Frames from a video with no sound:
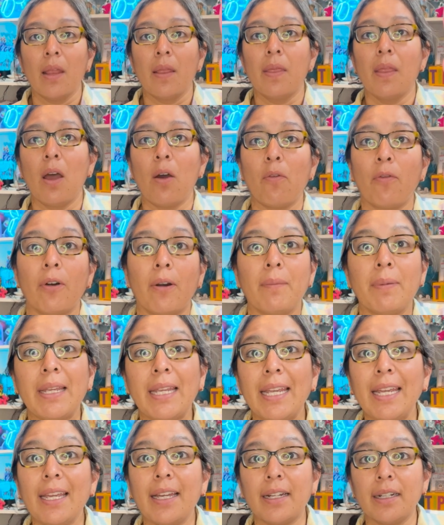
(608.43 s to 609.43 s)
Now from
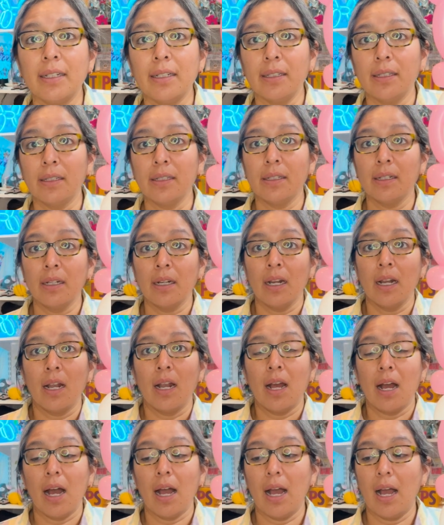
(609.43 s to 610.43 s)
here,
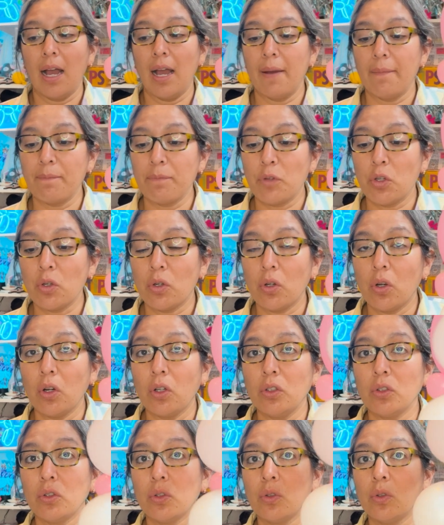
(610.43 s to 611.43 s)
you're
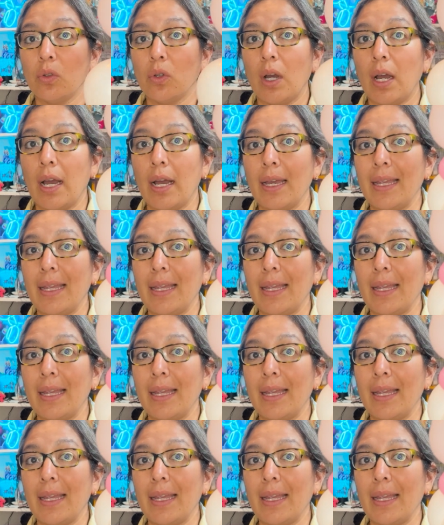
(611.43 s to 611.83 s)
going to,